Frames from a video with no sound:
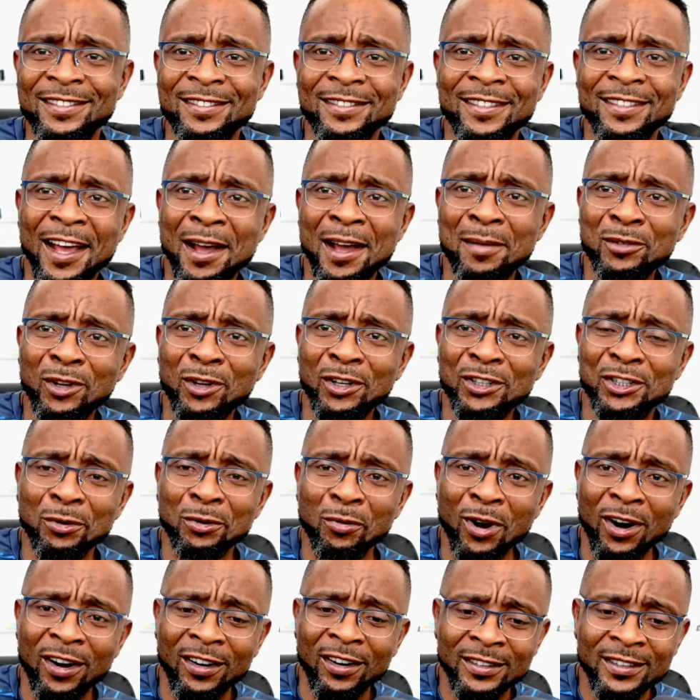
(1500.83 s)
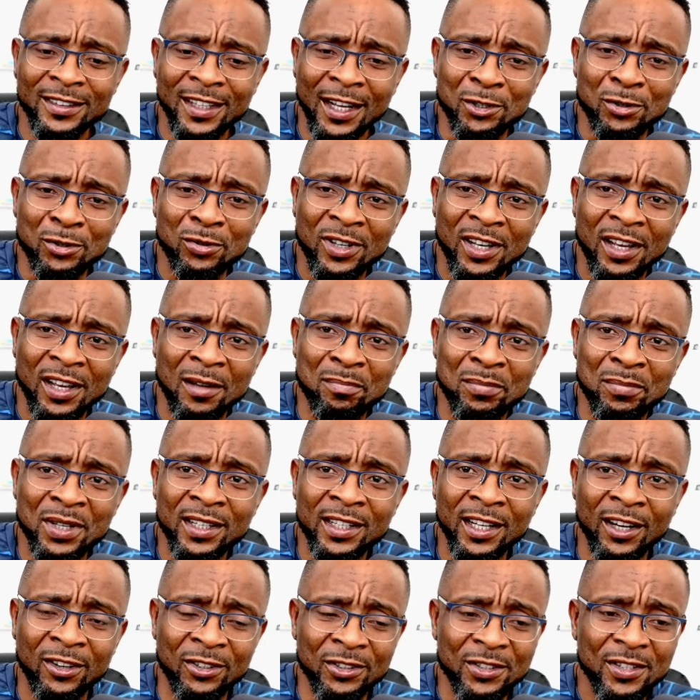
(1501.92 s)
I'm not the one that took a
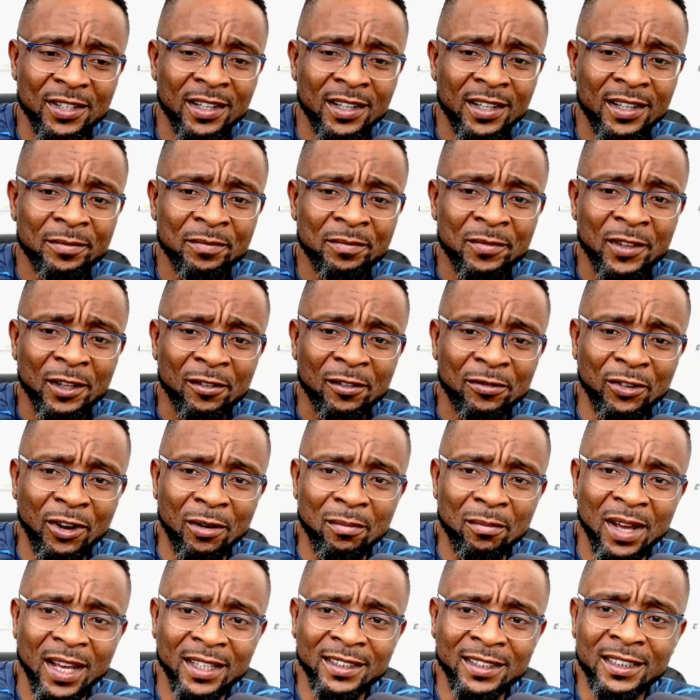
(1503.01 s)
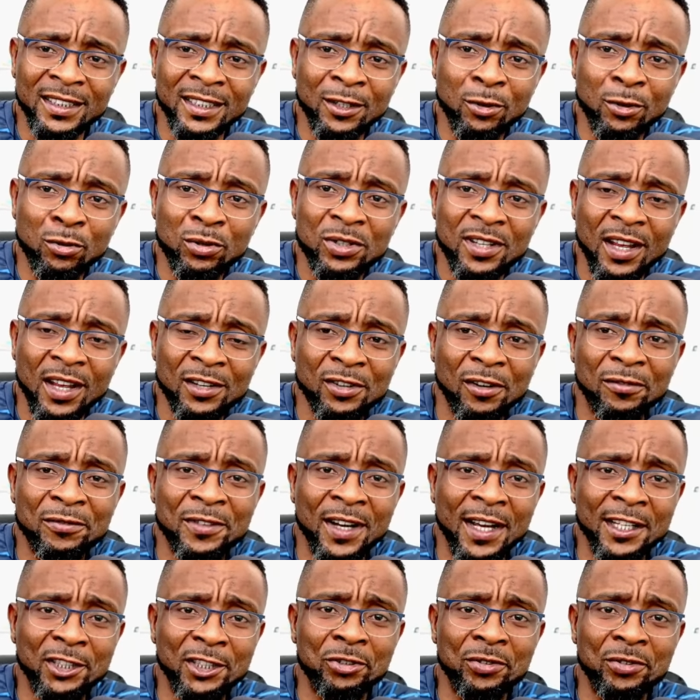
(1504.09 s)
billions from the looters of
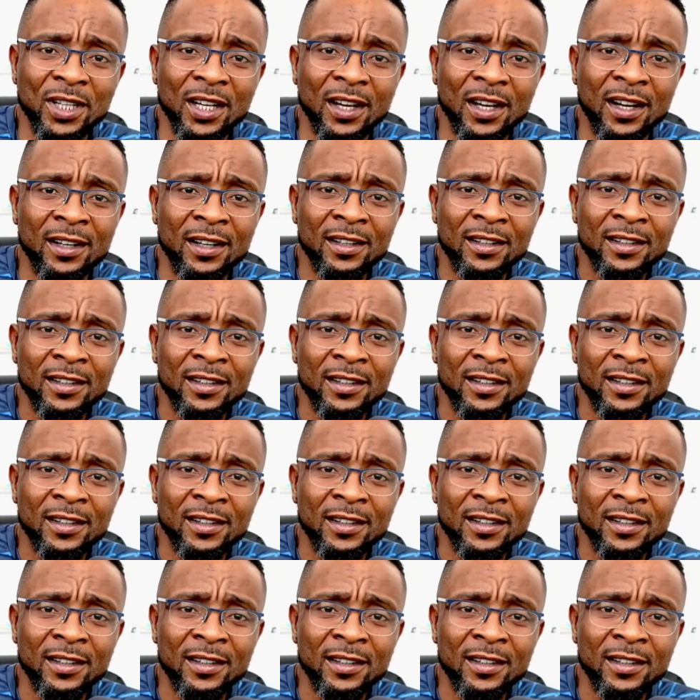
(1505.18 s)
Nigeria.